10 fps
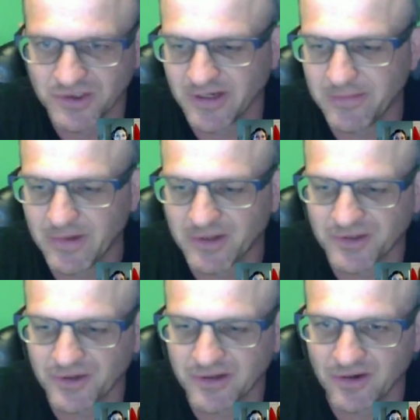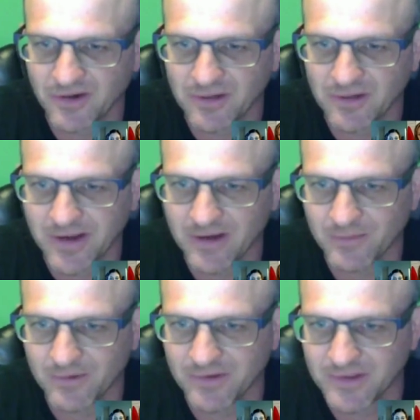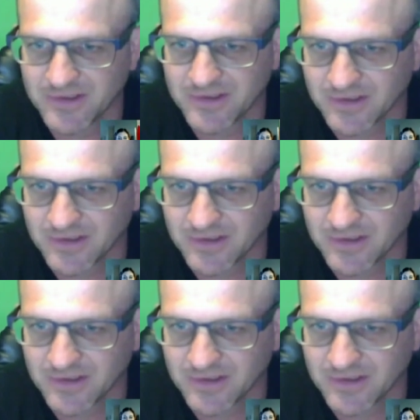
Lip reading: email so you can get on the panel with Lisa.